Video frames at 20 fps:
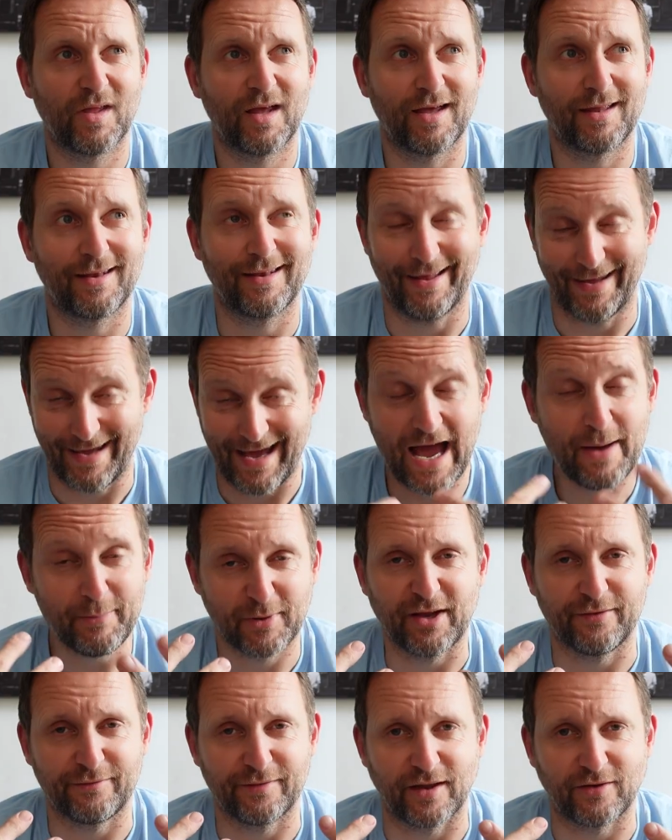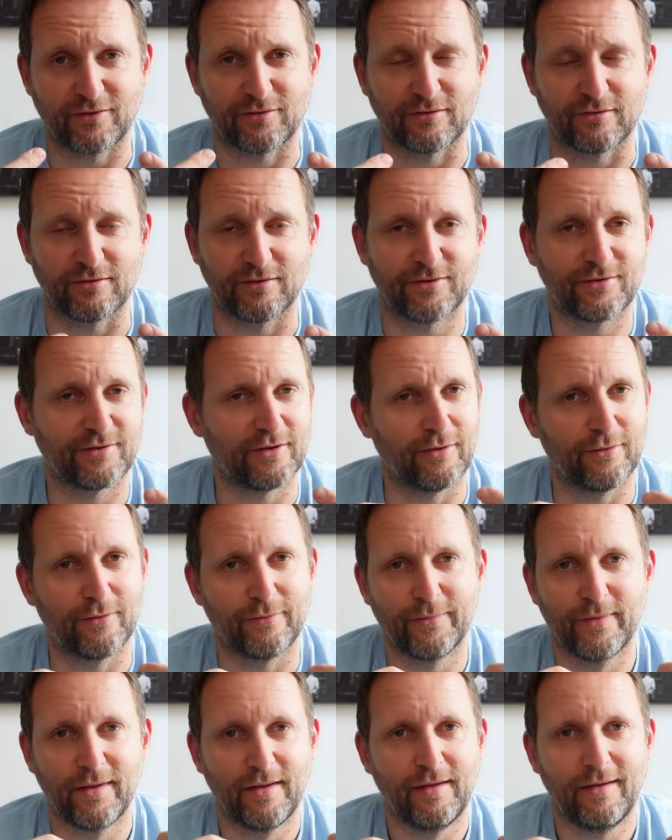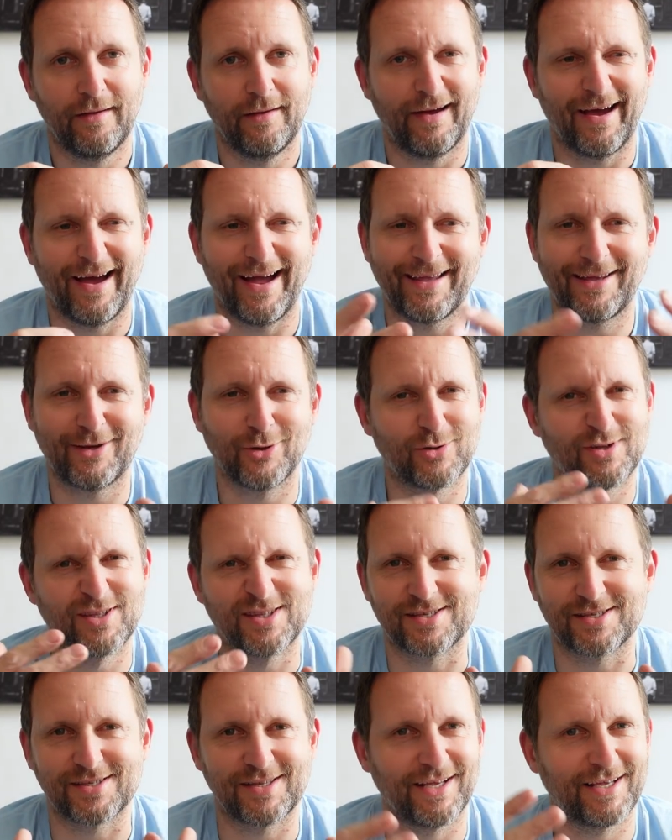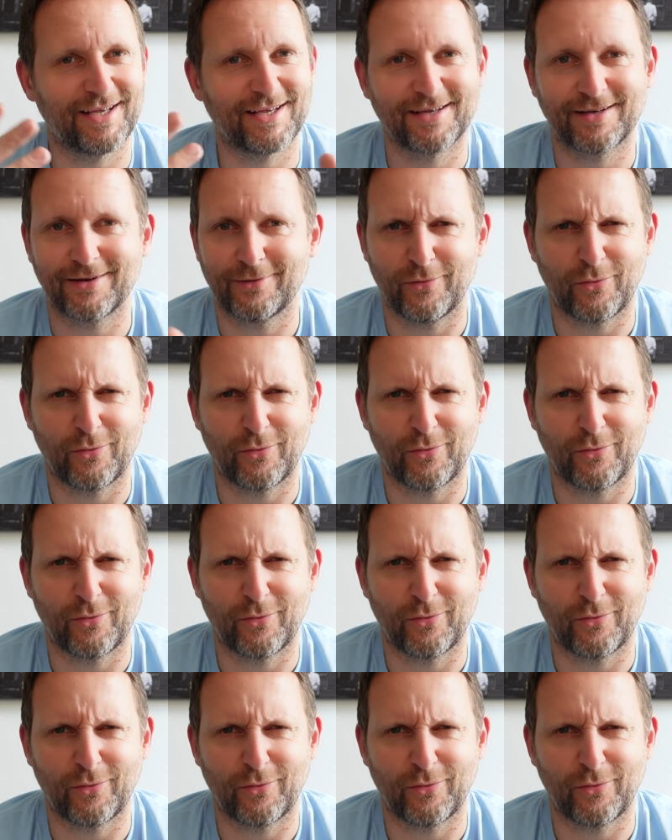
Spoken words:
And I'm an adventurer, so I couldn't stick